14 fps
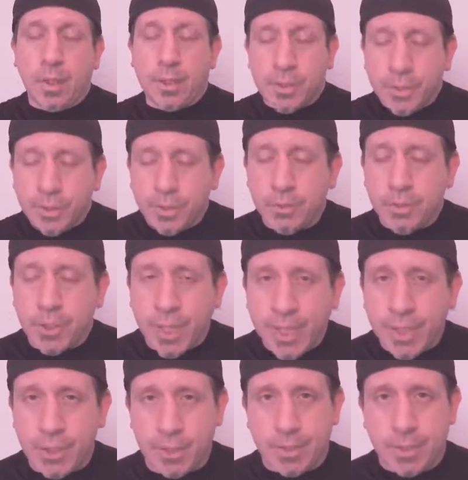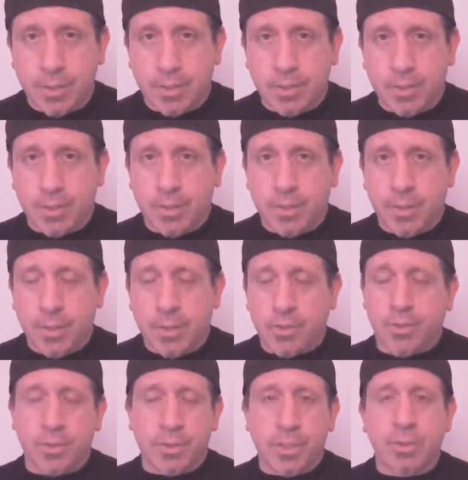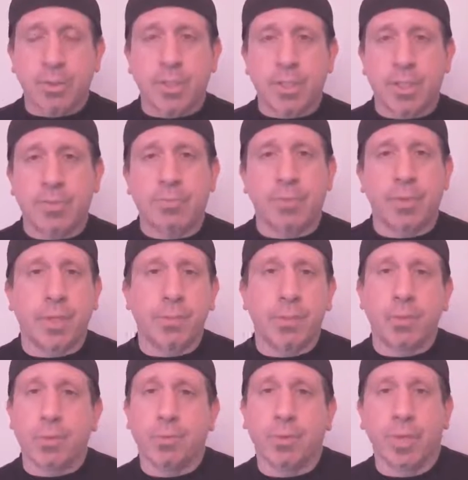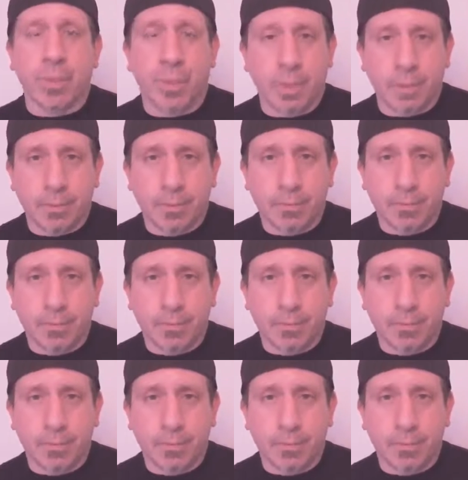Until you change it, there's no incentive for them to do the right thing.